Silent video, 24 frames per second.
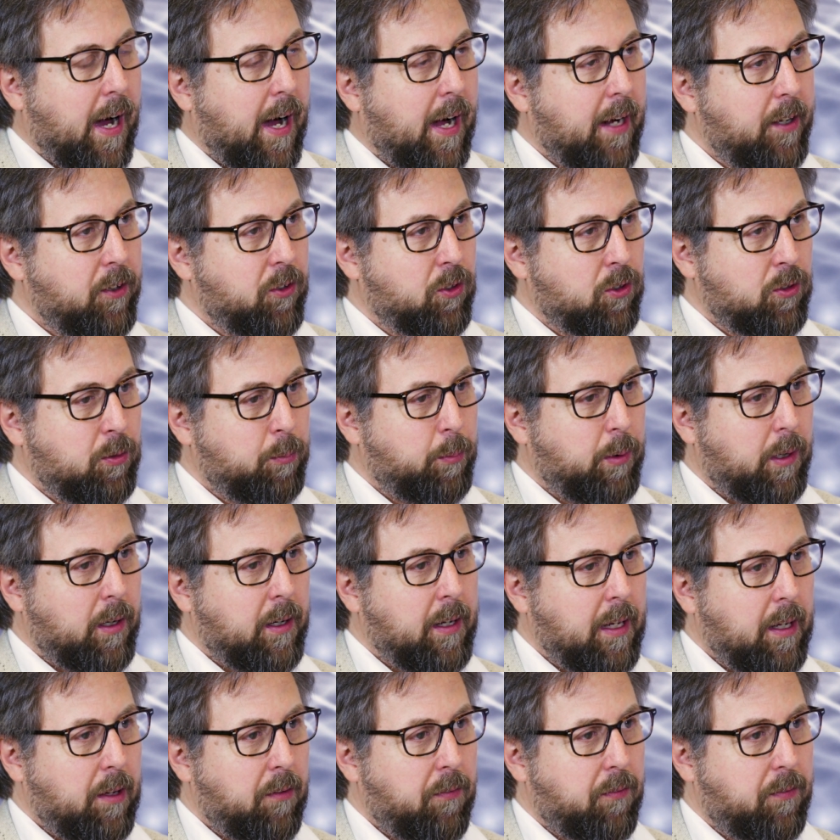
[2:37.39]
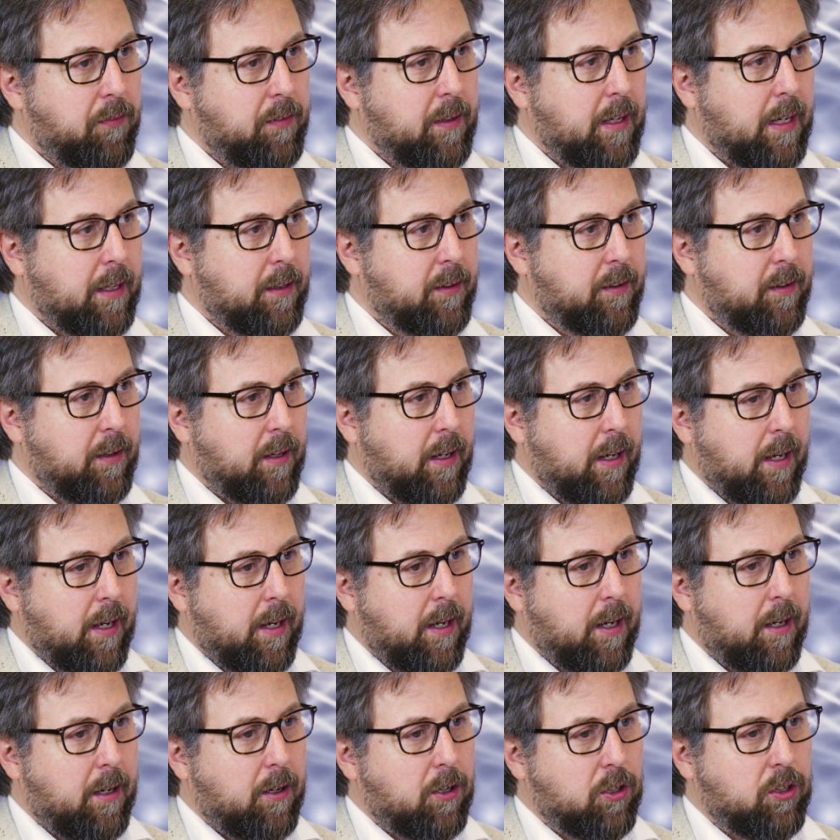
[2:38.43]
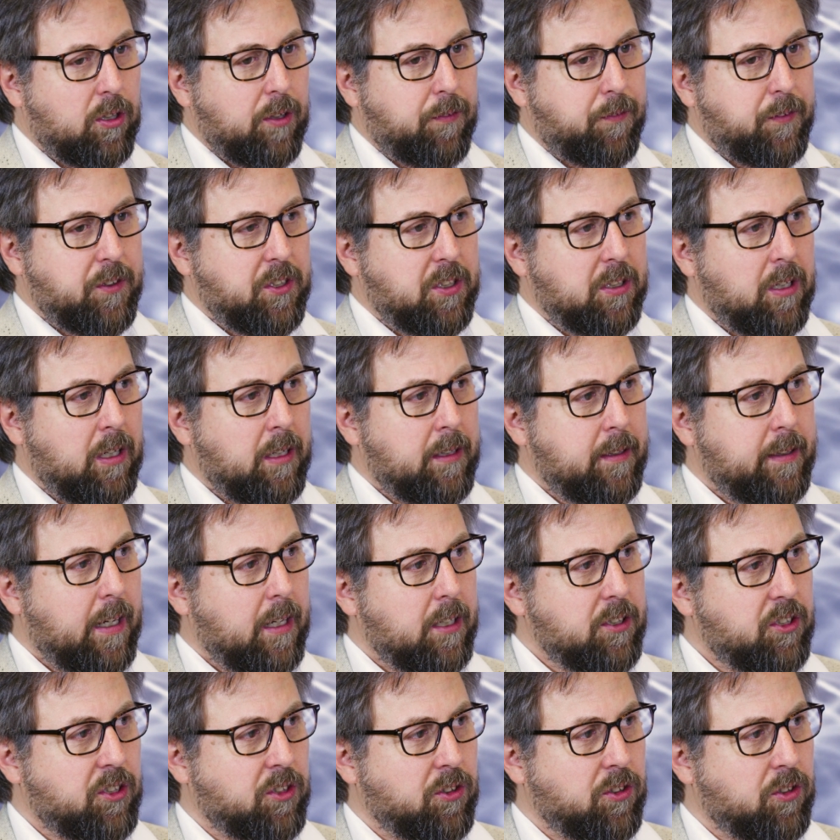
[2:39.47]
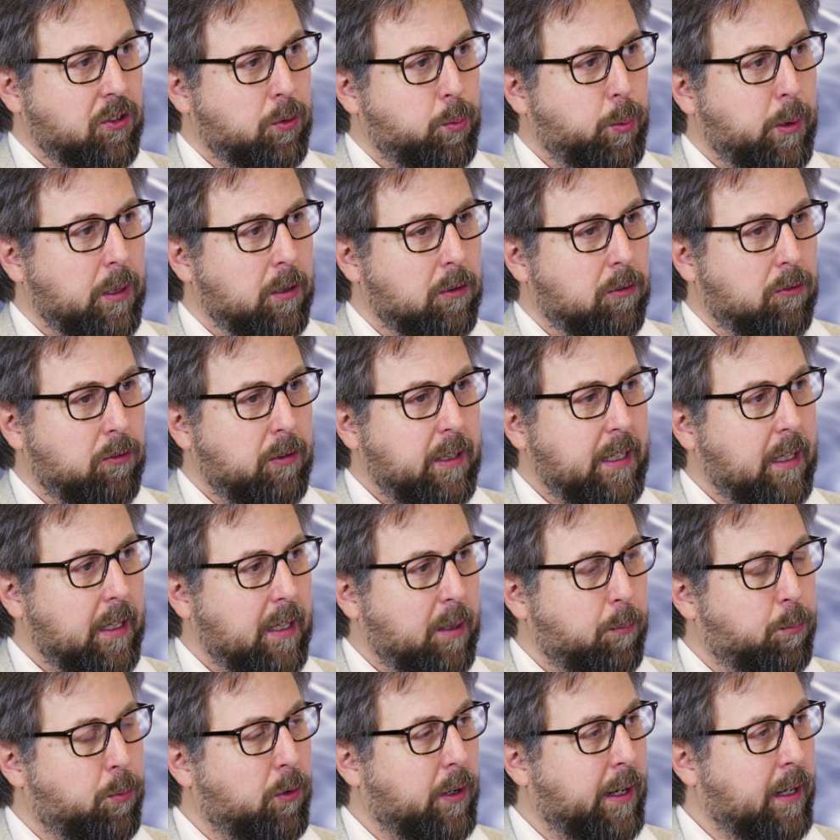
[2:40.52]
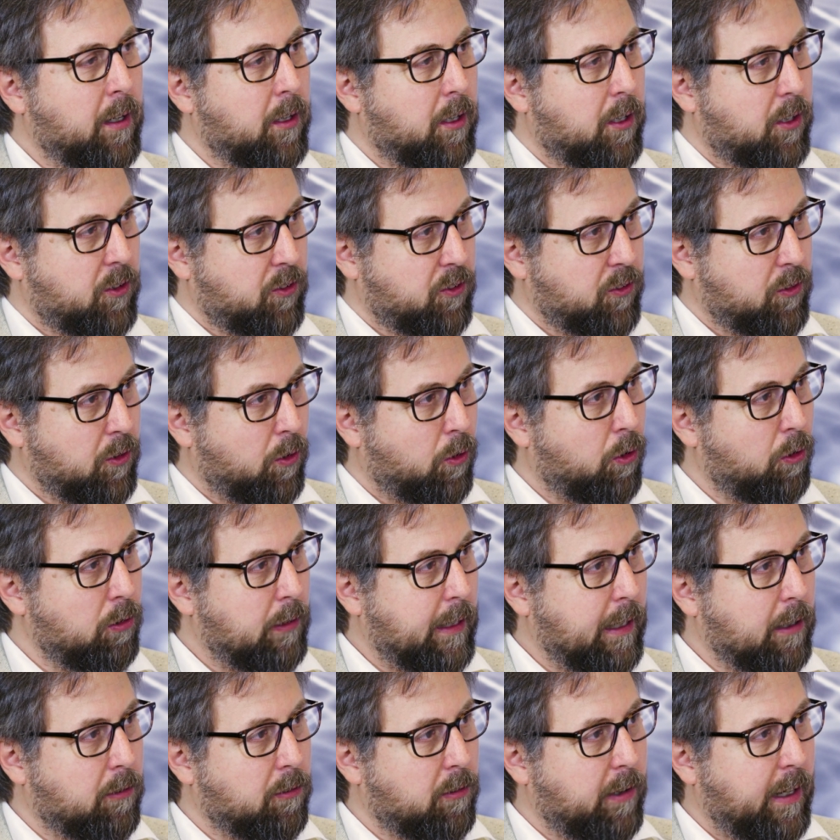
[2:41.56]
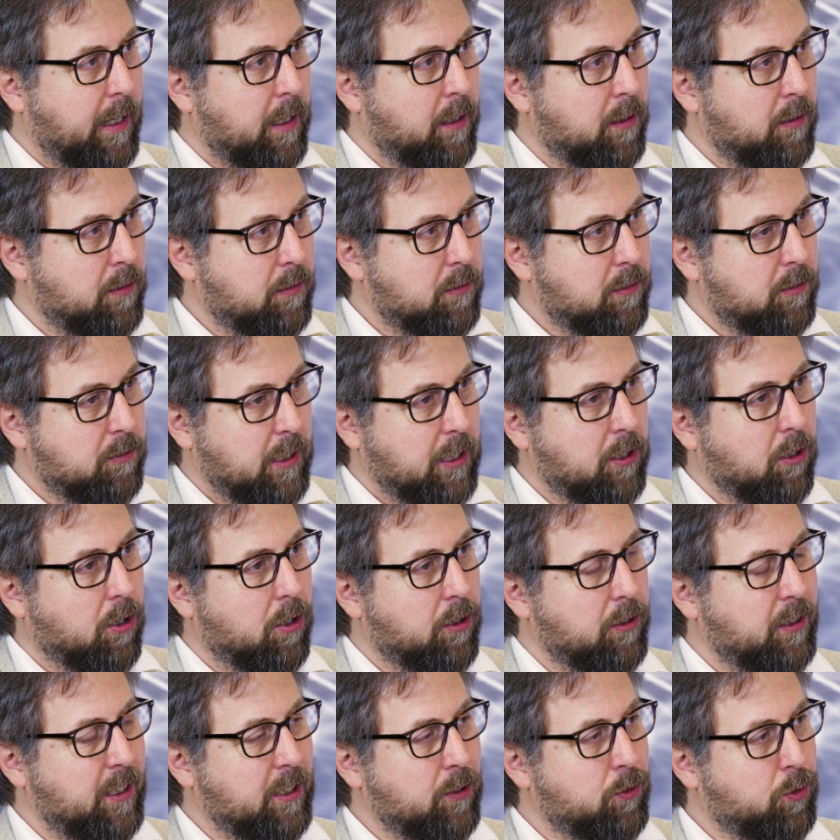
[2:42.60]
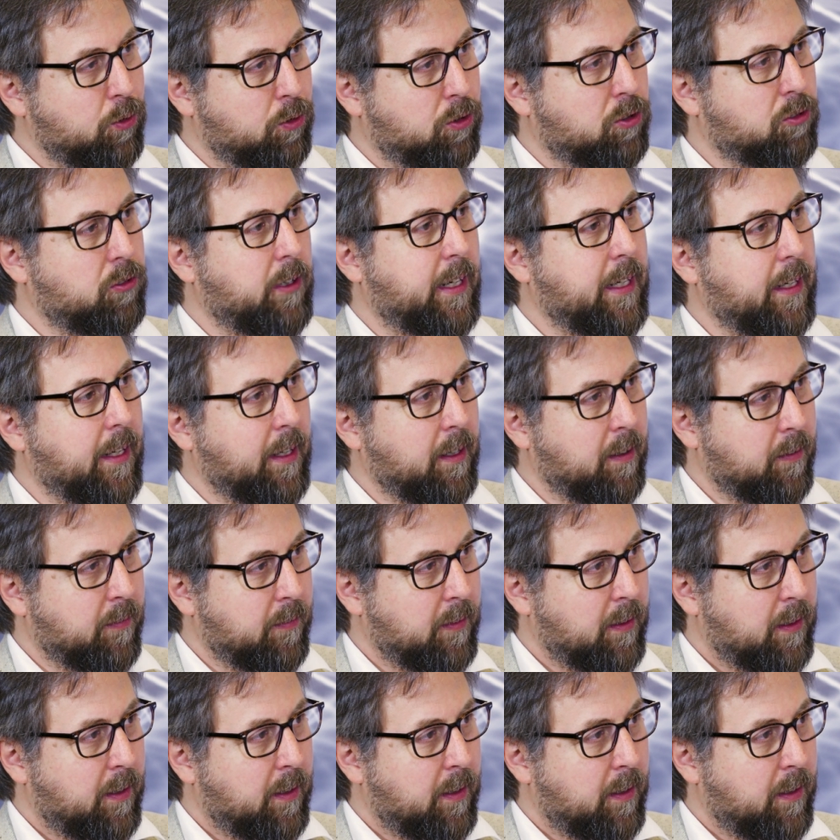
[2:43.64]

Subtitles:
I don't believe that artificial intelligence will really bring us the holy grail regarding to trading,